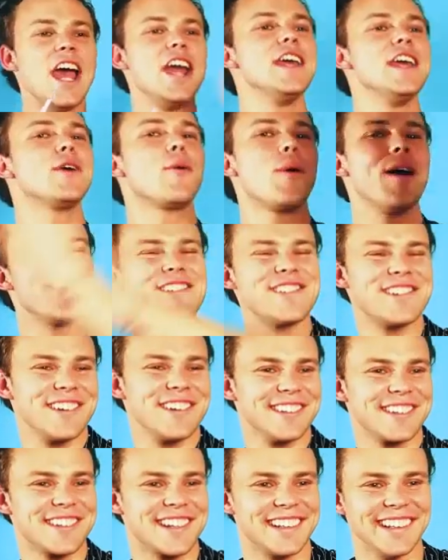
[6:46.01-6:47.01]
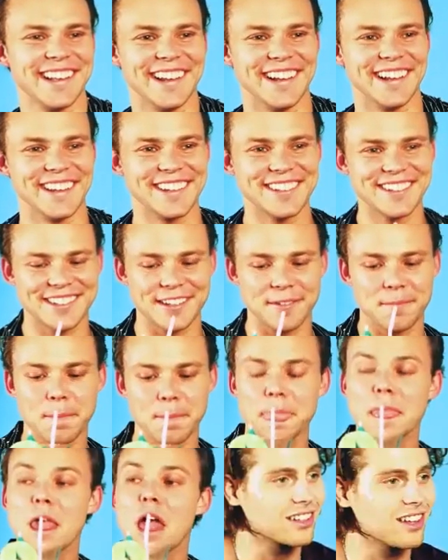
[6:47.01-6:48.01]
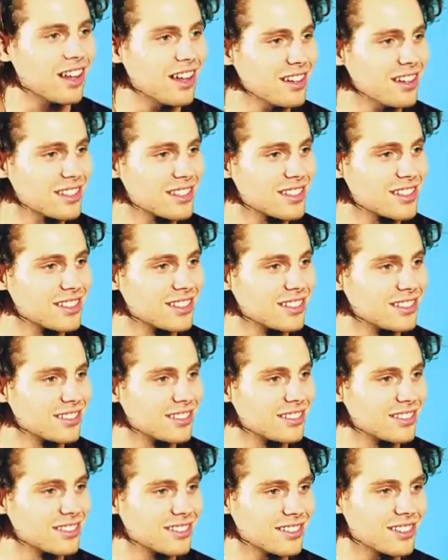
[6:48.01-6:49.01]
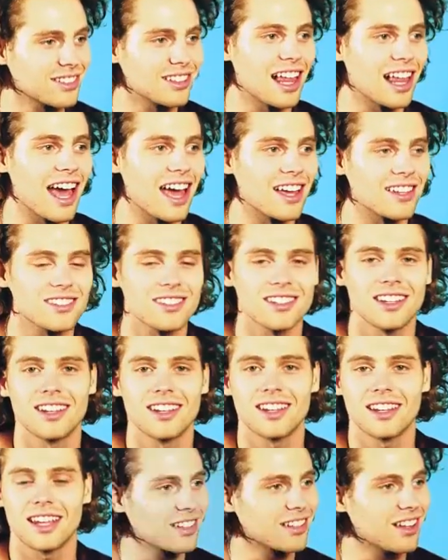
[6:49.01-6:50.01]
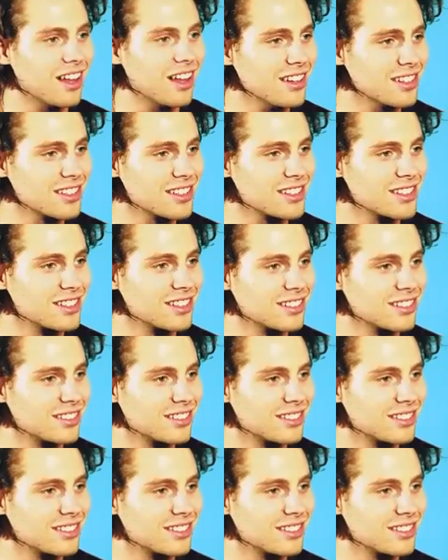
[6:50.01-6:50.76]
Any questions, Gloss? Gloss? Glass. Gloss?